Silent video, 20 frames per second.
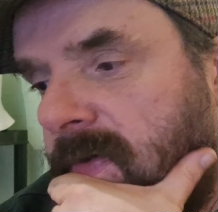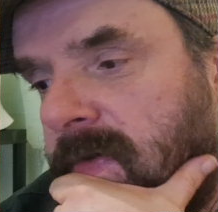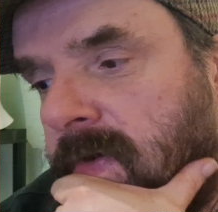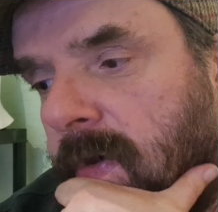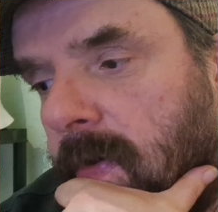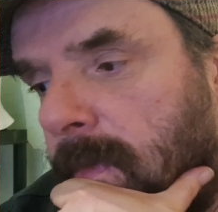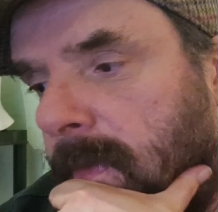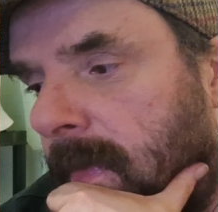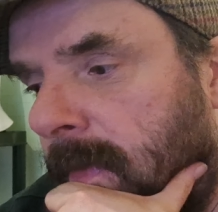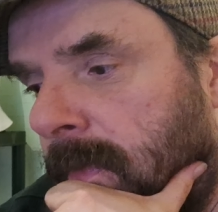I
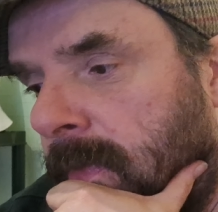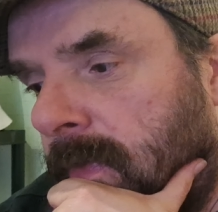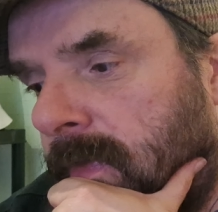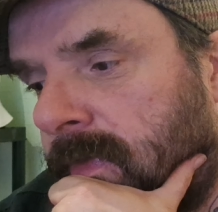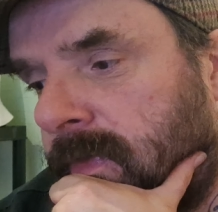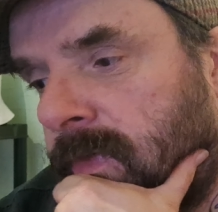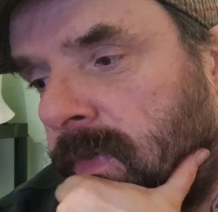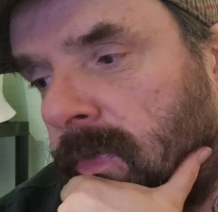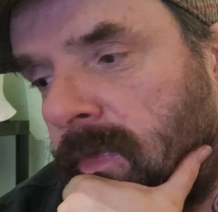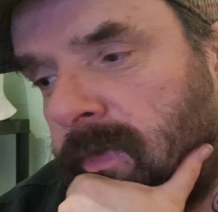can't remember what
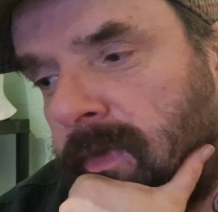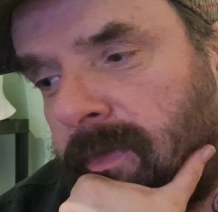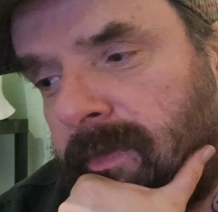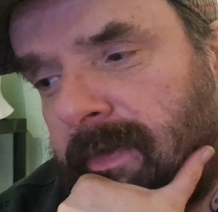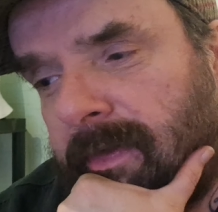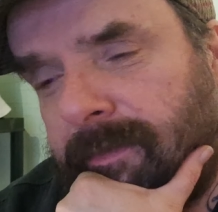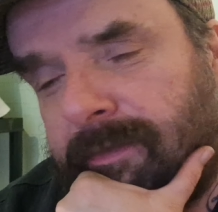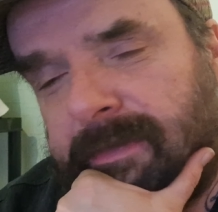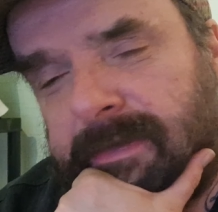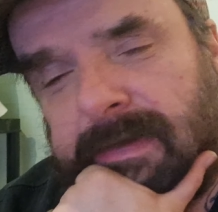it's called. I don't
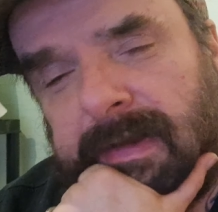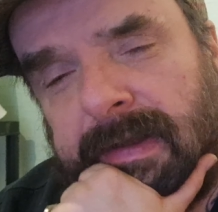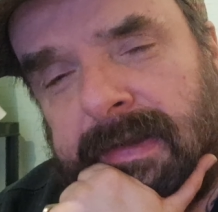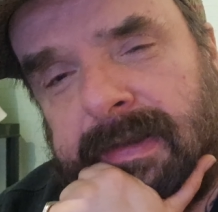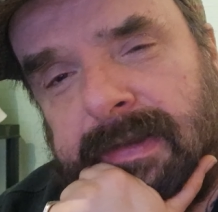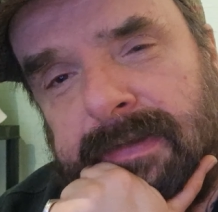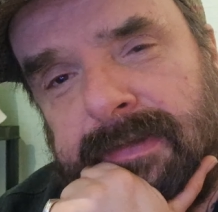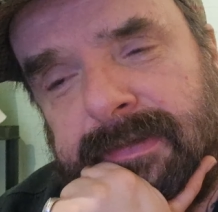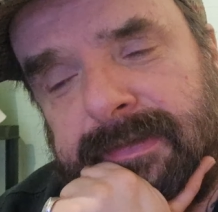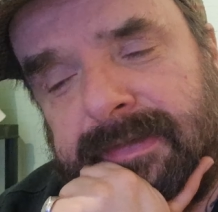know if it's
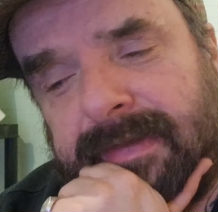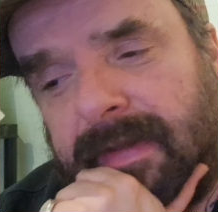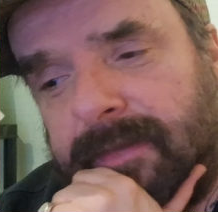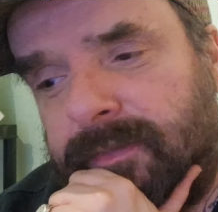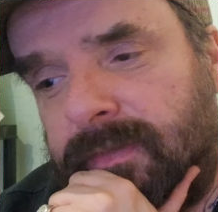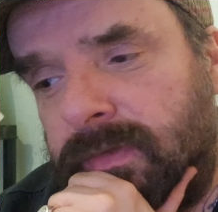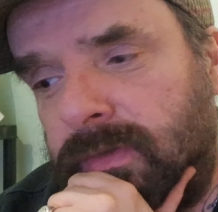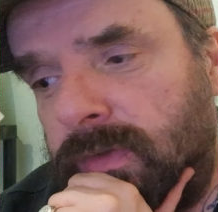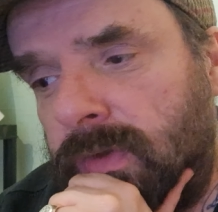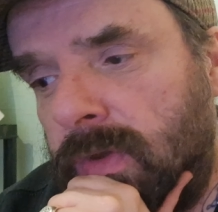Lucky
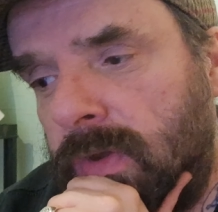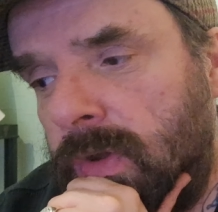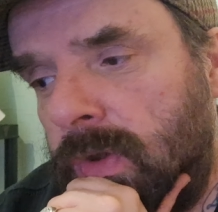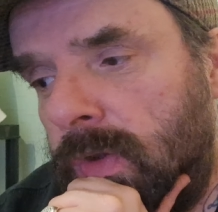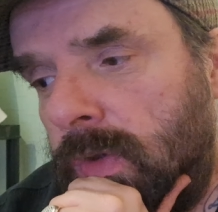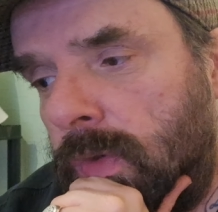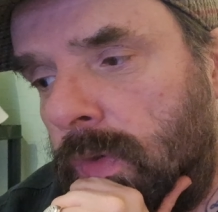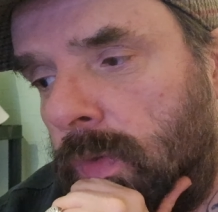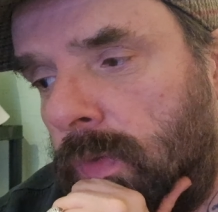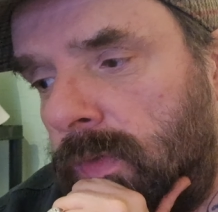Seven
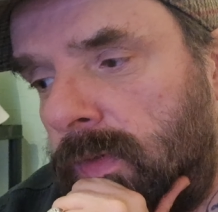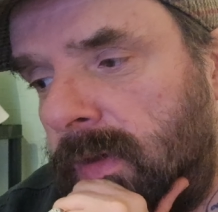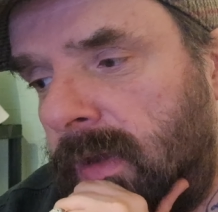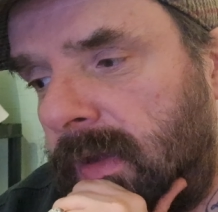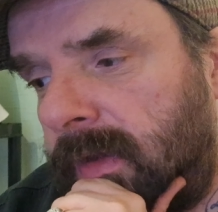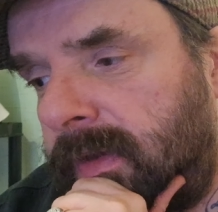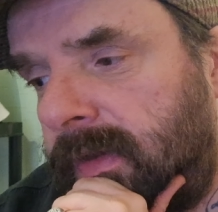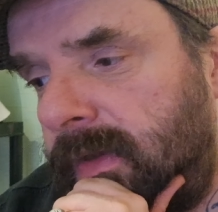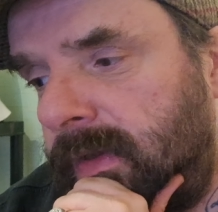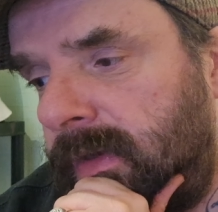or
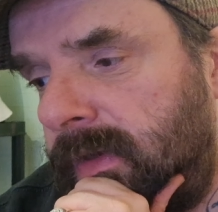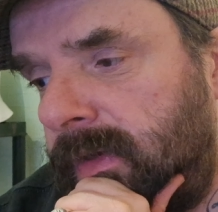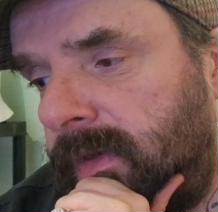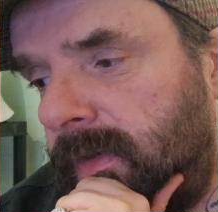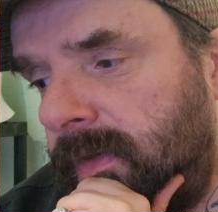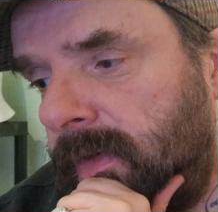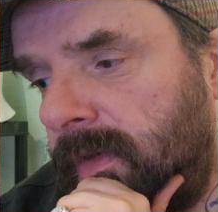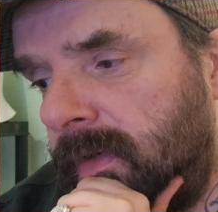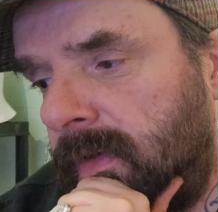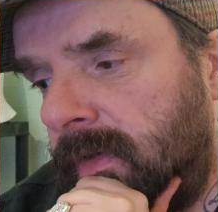
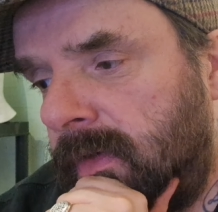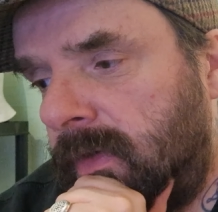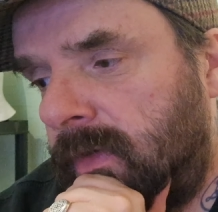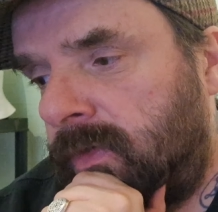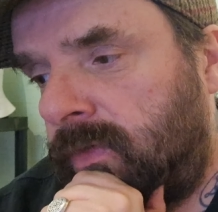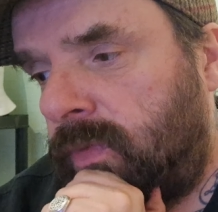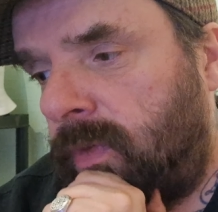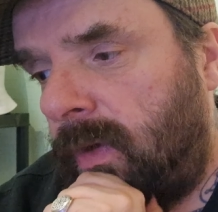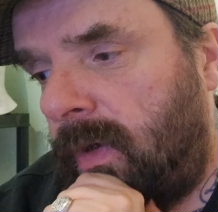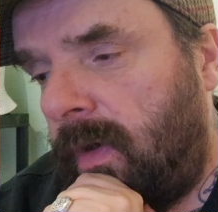Lucky
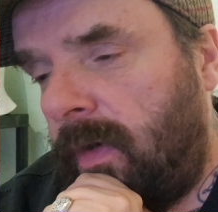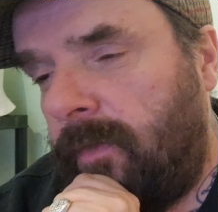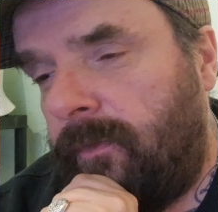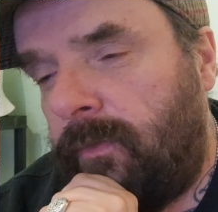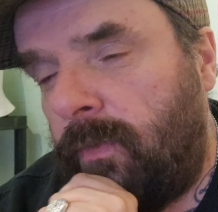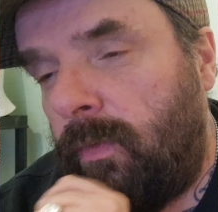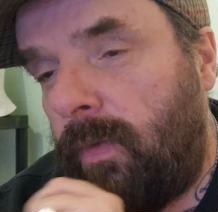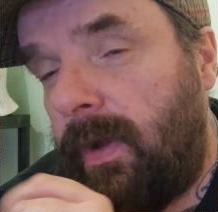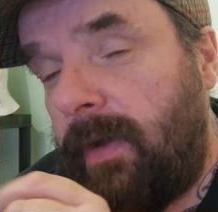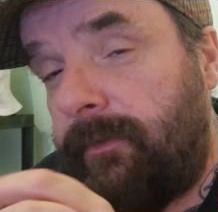Twelve
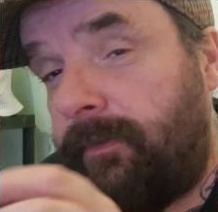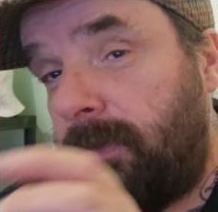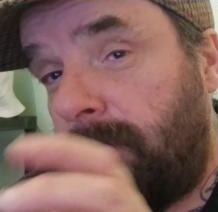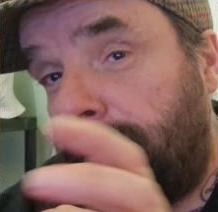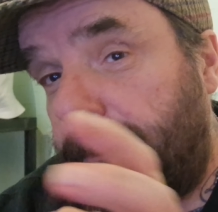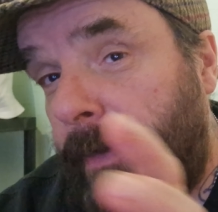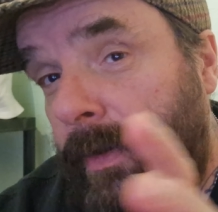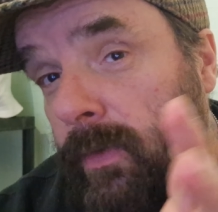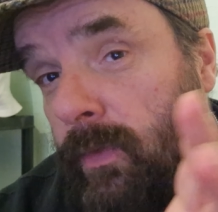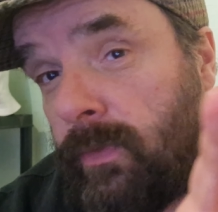or whatever the
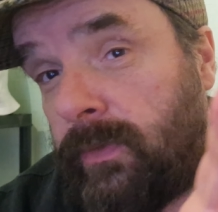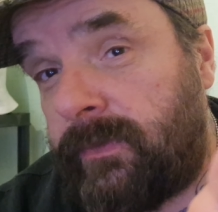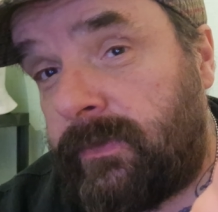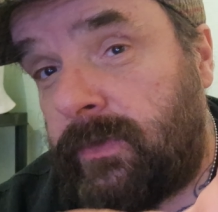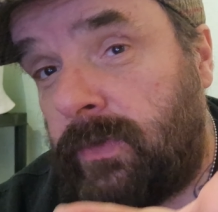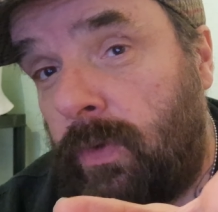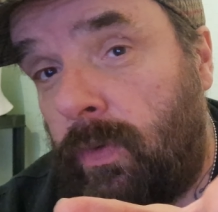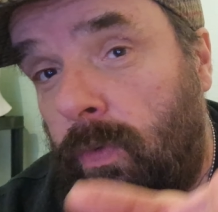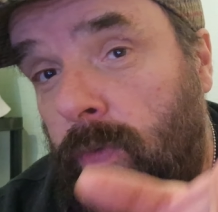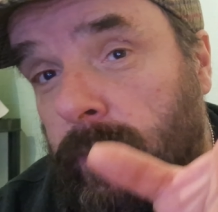boat was
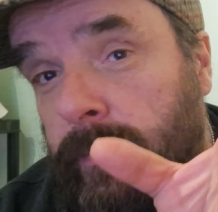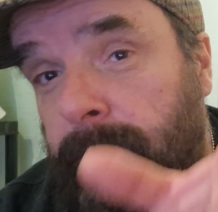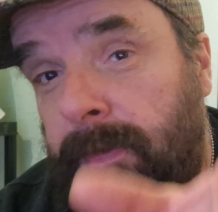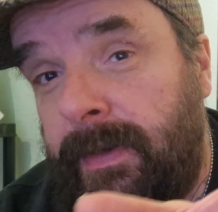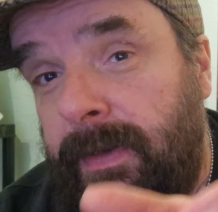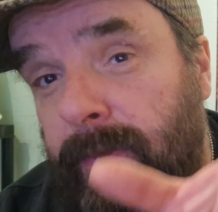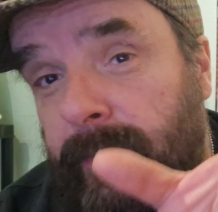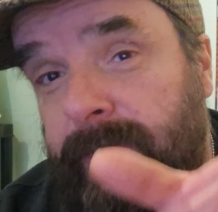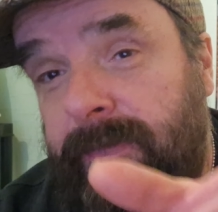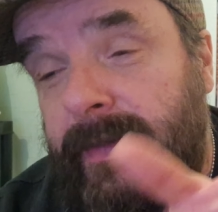called,
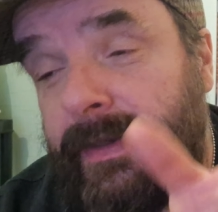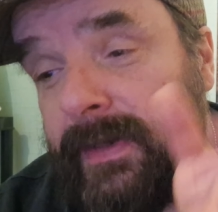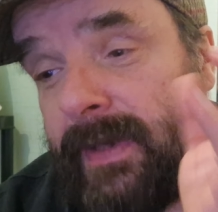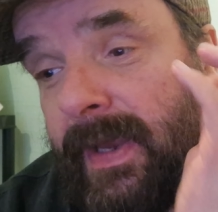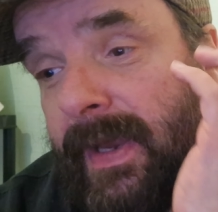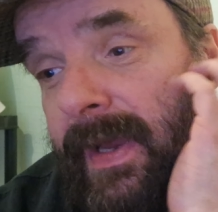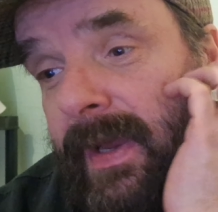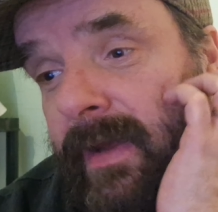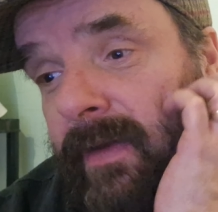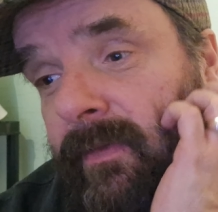but it was in
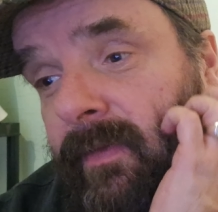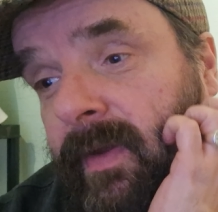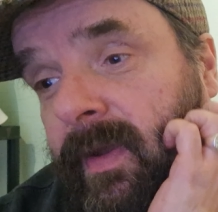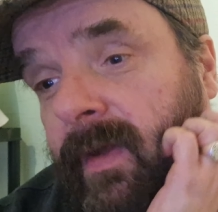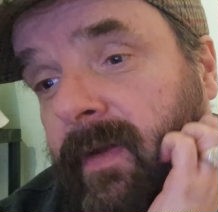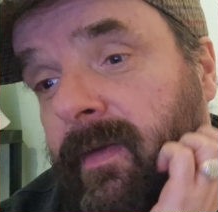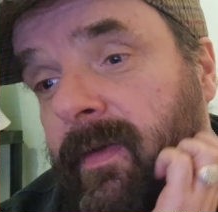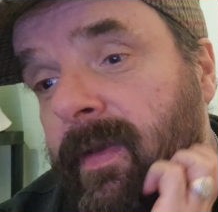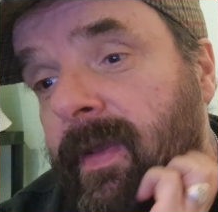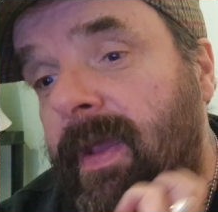that
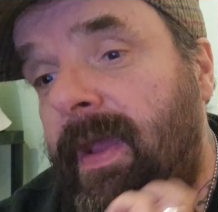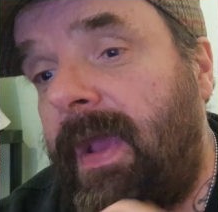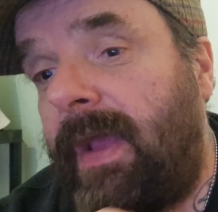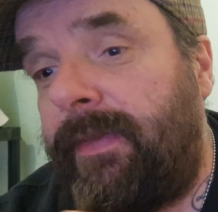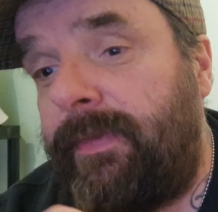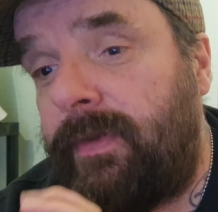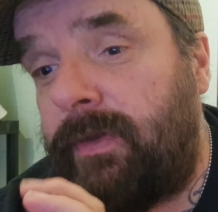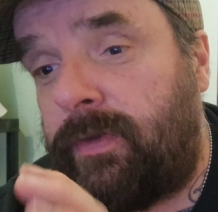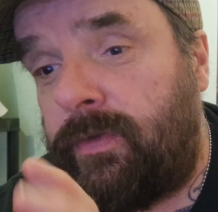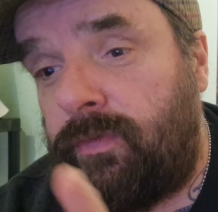area,
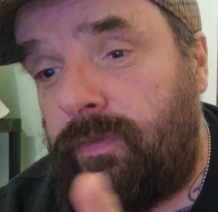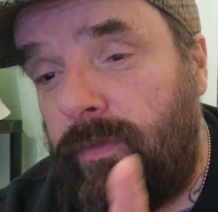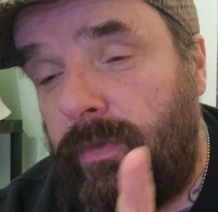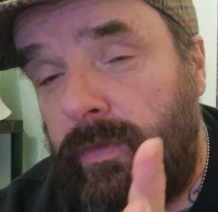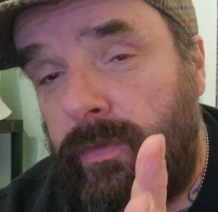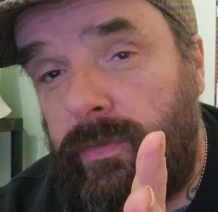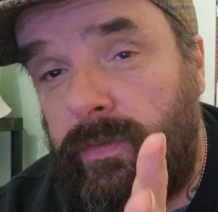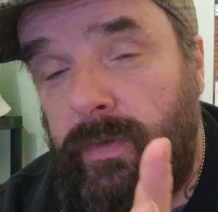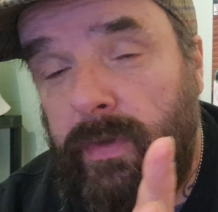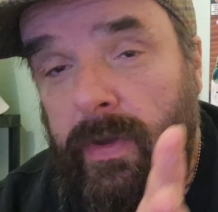and the
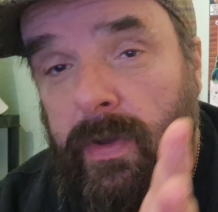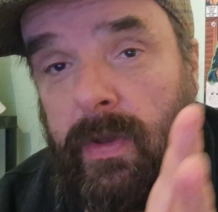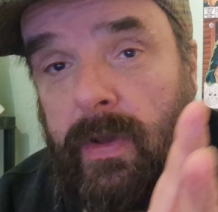crew